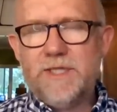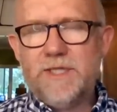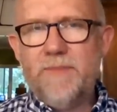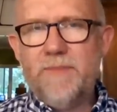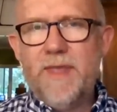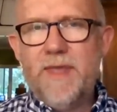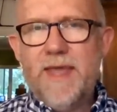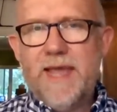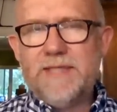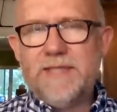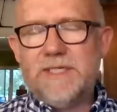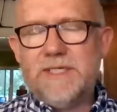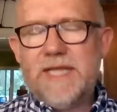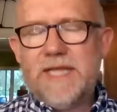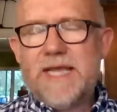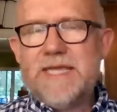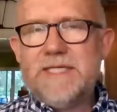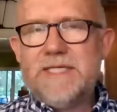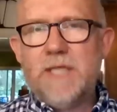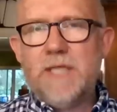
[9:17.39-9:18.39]
him, is a
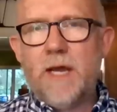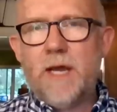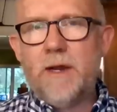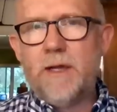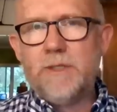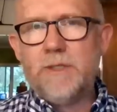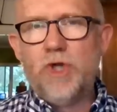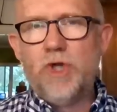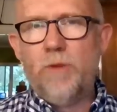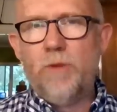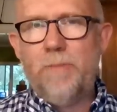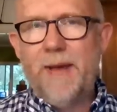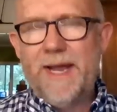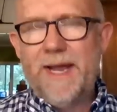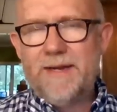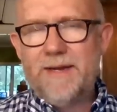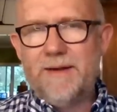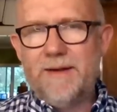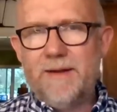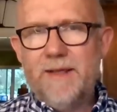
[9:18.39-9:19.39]
day he's not on Joe
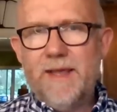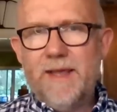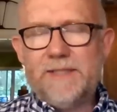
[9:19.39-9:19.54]
Biden.